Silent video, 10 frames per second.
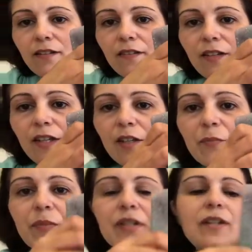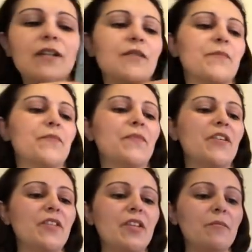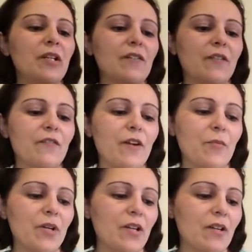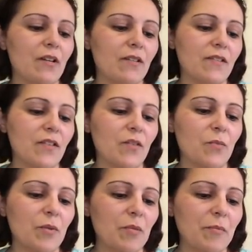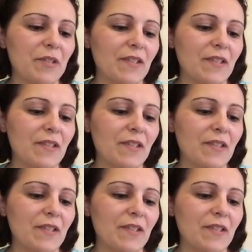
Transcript: there, but they're in the middle of the fabric, so they'll probably be